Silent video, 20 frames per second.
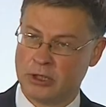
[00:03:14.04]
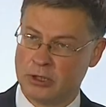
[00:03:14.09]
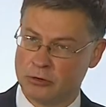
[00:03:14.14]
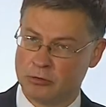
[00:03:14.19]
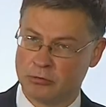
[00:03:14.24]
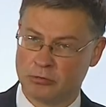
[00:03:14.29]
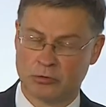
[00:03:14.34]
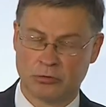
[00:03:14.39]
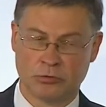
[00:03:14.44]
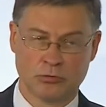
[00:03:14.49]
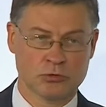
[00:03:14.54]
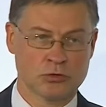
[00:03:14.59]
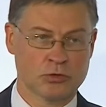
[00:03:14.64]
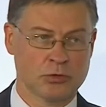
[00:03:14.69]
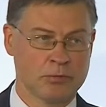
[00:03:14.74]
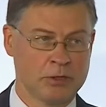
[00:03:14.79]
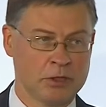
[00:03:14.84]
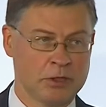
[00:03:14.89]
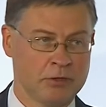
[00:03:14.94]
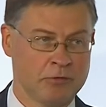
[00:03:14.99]
E U rules to
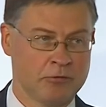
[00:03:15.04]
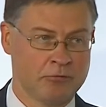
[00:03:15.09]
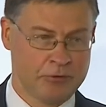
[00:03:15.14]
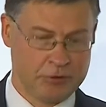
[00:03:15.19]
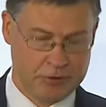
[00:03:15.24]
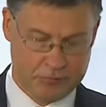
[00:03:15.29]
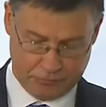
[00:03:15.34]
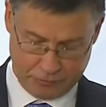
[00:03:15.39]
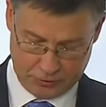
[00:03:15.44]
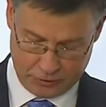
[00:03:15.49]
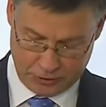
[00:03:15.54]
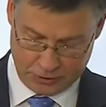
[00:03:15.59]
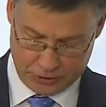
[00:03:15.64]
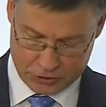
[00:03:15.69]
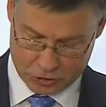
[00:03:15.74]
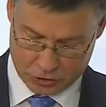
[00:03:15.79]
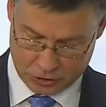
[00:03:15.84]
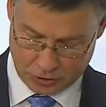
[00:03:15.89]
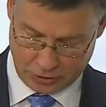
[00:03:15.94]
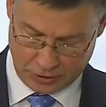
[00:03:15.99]
be fit for a
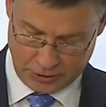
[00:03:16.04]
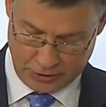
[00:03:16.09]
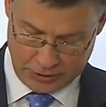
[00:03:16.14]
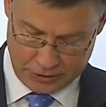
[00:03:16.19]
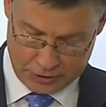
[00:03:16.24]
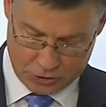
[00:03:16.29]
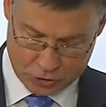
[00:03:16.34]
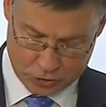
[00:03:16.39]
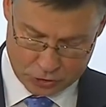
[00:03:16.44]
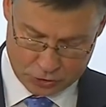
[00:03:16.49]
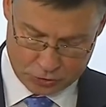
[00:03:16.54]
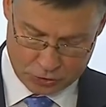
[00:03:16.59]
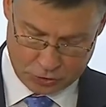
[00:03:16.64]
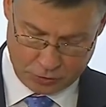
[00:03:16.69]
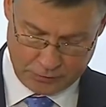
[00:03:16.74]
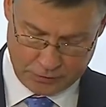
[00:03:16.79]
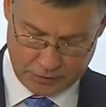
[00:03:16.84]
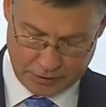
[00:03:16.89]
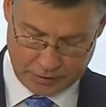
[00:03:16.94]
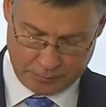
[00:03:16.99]
digital age, so
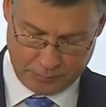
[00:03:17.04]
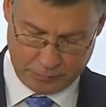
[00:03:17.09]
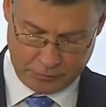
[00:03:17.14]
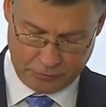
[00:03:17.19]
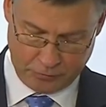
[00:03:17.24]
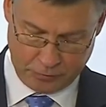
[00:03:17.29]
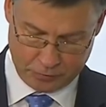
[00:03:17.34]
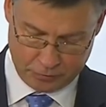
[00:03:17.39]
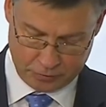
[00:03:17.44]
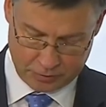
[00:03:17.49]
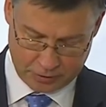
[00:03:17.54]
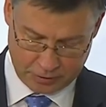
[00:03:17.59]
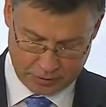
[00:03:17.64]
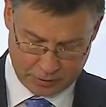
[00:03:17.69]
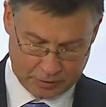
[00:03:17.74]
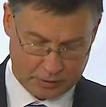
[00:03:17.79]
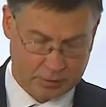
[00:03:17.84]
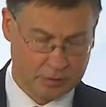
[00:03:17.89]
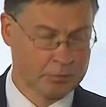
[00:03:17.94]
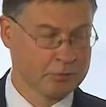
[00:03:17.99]
we can promote,
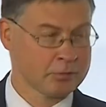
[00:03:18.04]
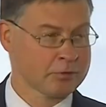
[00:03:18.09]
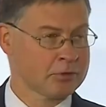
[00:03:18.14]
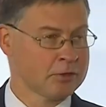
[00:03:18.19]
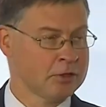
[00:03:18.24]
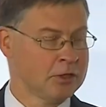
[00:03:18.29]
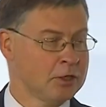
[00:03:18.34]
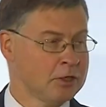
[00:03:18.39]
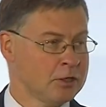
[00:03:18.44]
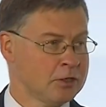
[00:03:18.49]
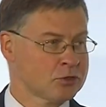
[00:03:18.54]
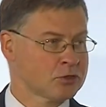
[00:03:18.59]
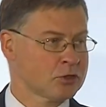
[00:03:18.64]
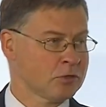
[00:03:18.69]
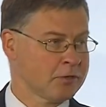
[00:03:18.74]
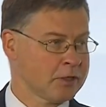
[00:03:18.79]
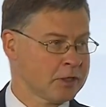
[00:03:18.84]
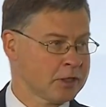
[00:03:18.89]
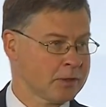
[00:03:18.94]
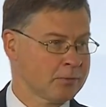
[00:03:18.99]
uh, so
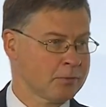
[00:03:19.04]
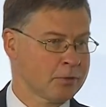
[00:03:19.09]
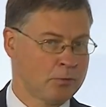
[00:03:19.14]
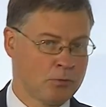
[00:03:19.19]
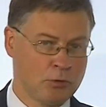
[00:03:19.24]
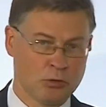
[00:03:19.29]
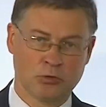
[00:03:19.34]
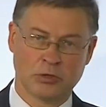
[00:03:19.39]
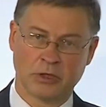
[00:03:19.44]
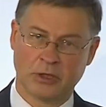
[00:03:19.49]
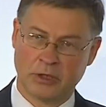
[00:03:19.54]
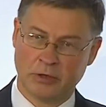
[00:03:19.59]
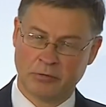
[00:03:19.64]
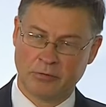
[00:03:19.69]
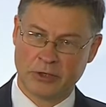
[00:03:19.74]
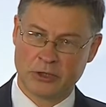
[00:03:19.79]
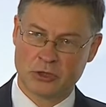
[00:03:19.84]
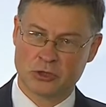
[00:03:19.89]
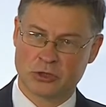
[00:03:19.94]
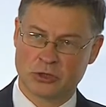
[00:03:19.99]
we can promote
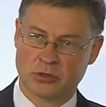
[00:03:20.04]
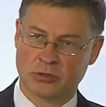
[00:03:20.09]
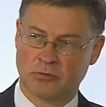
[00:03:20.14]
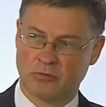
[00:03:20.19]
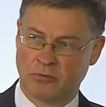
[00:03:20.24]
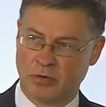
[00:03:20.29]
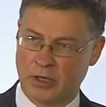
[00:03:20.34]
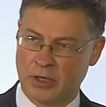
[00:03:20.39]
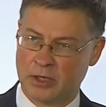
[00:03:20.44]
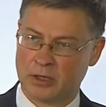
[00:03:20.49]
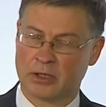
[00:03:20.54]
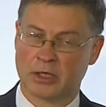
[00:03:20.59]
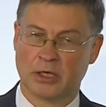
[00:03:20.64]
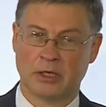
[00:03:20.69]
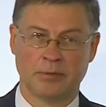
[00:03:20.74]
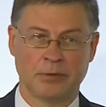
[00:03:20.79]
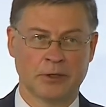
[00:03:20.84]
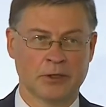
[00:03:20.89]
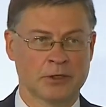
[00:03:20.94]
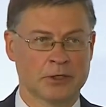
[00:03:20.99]
innovation while
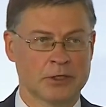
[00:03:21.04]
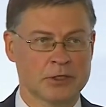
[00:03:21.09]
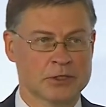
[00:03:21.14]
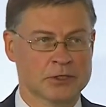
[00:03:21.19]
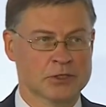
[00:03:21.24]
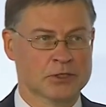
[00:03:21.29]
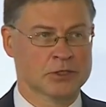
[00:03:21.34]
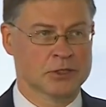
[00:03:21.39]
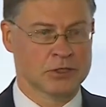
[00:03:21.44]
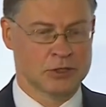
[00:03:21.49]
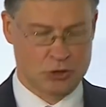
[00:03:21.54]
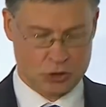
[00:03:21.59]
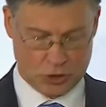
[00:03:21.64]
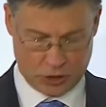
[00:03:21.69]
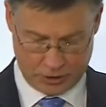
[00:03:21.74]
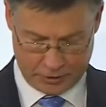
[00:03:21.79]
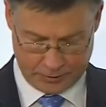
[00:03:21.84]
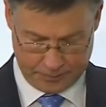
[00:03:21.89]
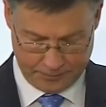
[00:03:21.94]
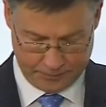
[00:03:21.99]
keeping risks in
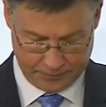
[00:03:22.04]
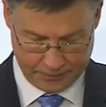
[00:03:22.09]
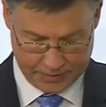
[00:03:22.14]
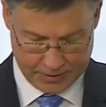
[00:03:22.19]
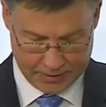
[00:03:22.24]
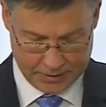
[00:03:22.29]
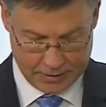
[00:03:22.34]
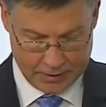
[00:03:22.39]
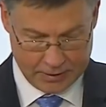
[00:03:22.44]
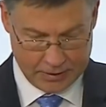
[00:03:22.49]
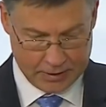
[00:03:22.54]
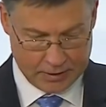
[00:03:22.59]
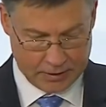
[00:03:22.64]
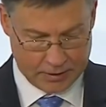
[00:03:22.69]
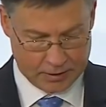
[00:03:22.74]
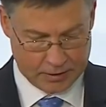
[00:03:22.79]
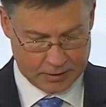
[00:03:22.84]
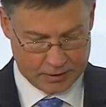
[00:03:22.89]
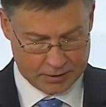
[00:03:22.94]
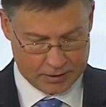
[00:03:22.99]
check. Uh,
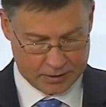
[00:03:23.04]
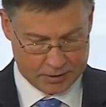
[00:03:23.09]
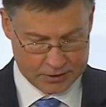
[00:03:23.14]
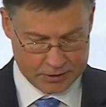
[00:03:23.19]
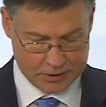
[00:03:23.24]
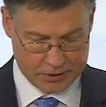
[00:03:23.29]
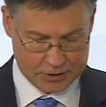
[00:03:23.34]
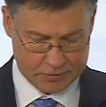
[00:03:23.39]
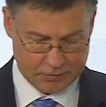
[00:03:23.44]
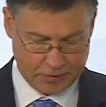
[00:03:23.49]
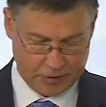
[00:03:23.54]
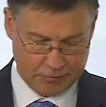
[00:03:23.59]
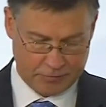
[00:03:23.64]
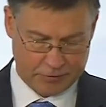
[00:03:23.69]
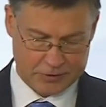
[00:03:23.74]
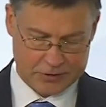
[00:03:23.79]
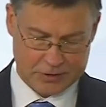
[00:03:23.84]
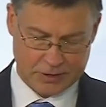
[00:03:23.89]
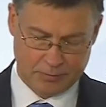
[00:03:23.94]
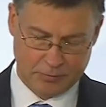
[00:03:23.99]
uh, this is why, for
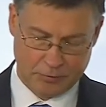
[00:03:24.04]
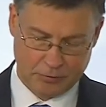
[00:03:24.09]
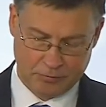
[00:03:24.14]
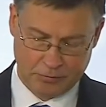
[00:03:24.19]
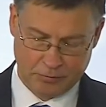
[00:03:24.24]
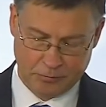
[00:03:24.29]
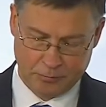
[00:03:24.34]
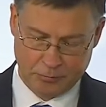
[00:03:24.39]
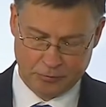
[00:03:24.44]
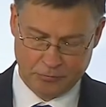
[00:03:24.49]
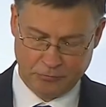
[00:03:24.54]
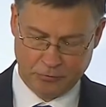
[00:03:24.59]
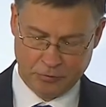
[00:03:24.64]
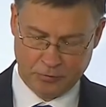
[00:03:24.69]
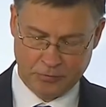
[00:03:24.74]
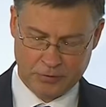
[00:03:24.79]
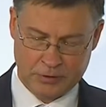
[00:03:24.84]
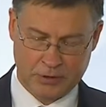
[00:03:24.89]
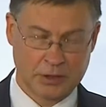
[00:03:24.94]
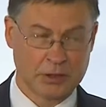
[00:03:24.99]
example, we will put
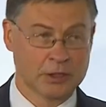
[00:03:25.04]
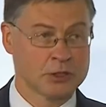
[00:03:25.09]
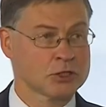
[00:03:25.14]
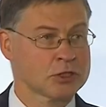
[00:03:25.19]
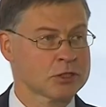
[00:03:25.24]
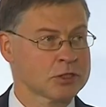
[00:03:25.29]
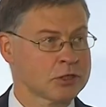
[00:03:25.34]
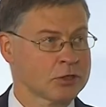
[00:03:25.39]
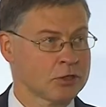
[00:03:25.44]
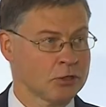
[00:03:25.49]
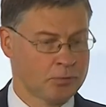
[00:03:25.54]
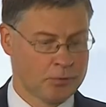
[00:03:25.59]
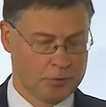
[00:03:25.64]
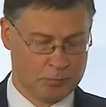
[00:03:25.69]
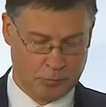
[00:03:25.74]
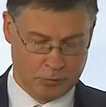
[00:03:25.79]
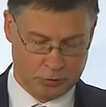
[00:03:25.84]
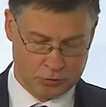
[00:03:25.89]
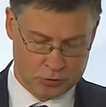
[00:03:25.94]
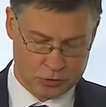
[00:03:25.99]
forward a legislative
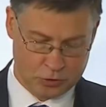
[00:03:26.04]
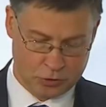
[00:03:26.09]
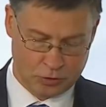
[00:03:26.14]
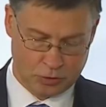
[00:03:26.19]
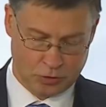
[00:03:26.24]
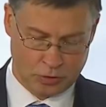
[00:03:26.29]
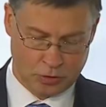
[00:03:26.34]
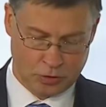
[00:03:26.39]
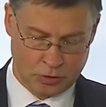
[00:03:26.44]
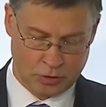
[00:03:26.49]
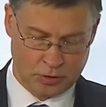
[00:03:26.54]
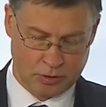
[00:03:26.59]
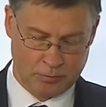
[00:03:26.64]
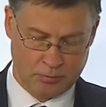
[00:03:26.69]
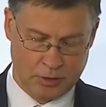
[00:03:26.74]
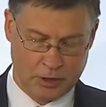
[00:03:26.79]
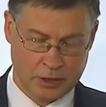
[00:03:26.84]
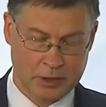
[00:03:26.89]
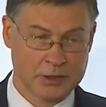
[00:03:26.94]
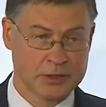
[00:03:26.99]
proposal on
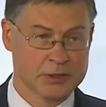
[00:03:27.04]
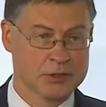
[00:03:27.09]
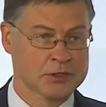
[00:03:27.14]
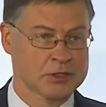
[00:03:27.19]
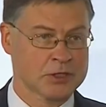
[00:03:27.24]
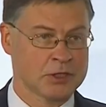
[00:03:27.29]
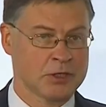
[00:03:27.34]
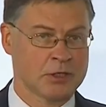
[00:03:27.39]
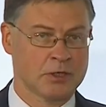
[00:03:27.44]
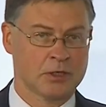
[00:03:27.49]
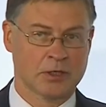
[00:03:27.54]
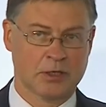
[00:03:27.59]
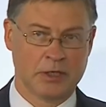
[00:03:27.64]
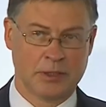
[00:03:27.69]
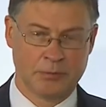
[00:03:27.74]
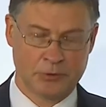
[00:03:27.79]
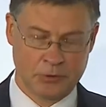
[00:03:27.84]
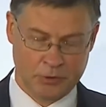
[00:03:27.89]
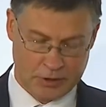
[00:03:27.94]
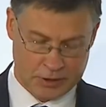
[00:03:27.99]
markets in
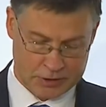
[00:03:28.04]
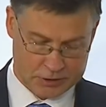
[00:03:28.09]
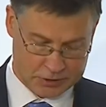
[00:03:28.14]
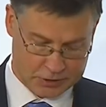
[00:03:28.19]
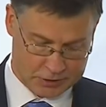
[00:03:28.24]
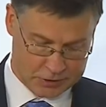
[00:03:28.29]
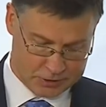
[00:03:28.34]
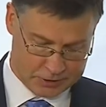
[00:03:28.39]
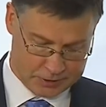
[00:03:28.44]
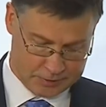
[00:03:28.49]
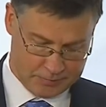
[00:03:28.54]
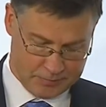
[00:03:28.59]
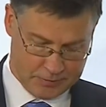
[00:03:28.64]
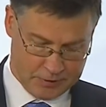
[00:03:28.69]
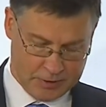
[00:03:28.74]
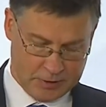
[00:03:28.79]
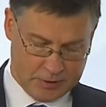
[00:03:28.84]
crypto assets.